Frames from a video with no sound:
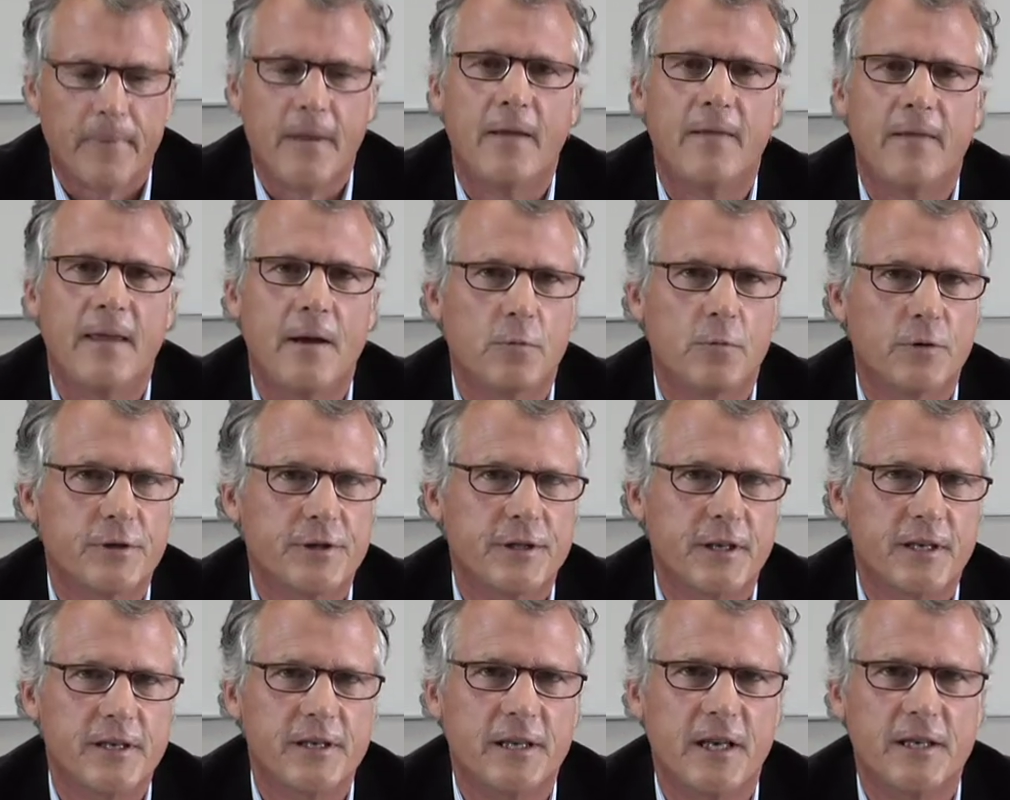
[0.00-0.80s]
They were
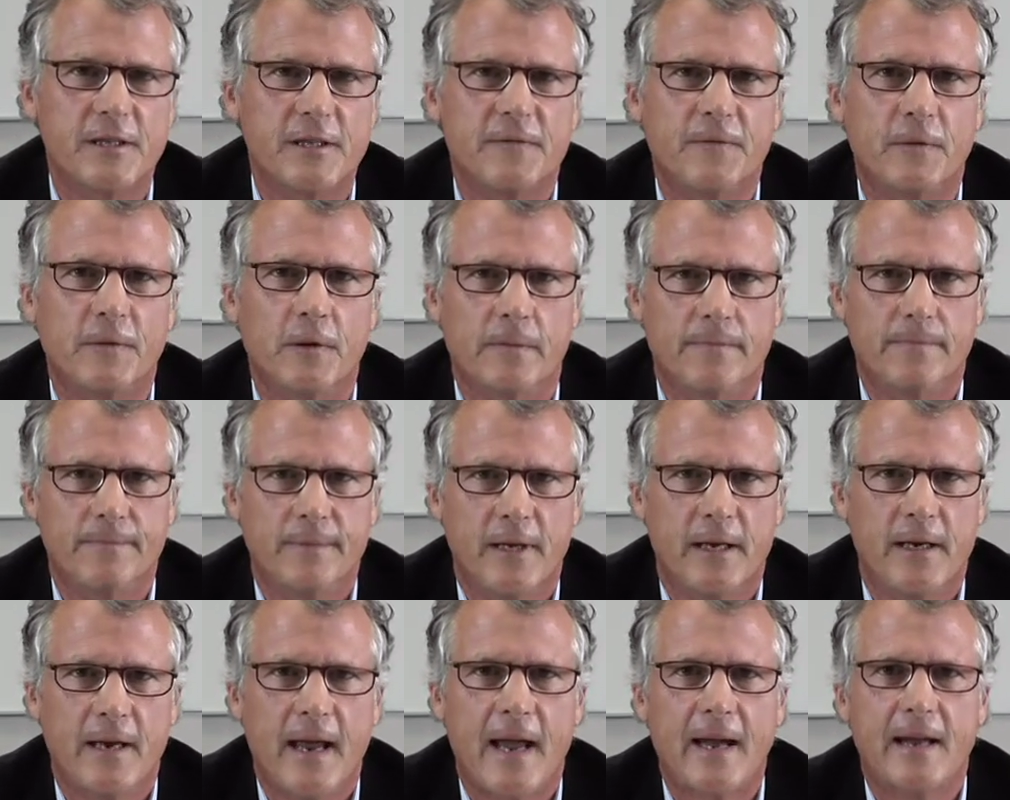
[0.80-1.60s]
successful
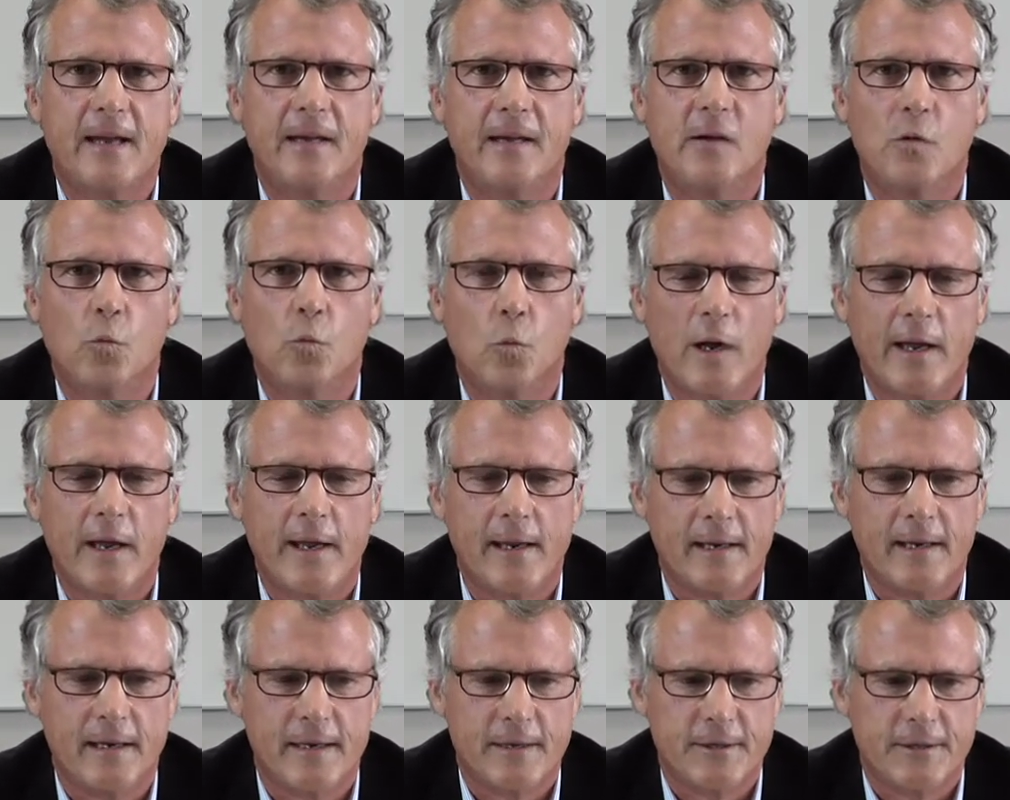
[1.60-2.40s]
in hacking into
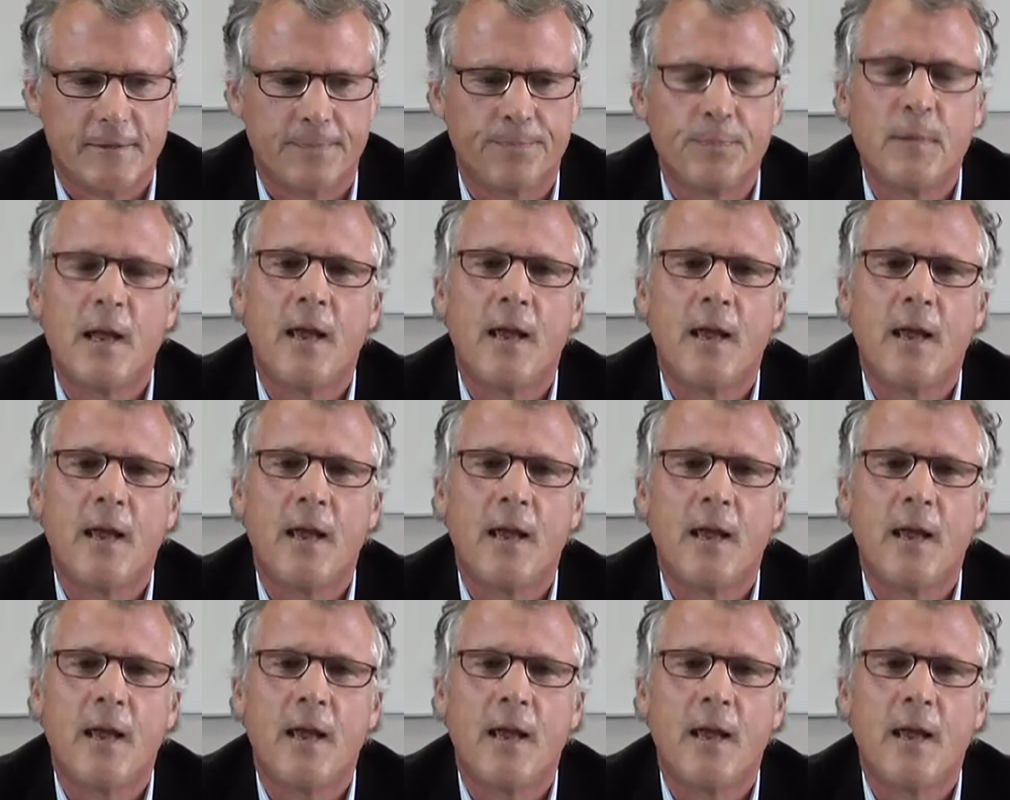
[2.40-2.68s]
WikiLeaks.